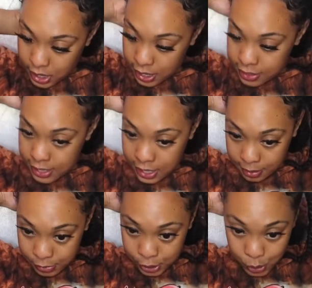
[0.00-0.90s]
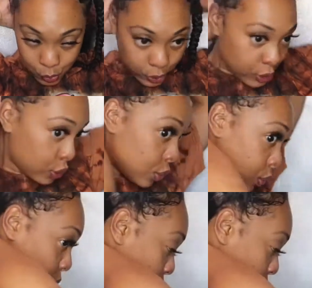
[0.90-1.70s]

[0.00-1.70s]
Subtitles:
And then I'm just going to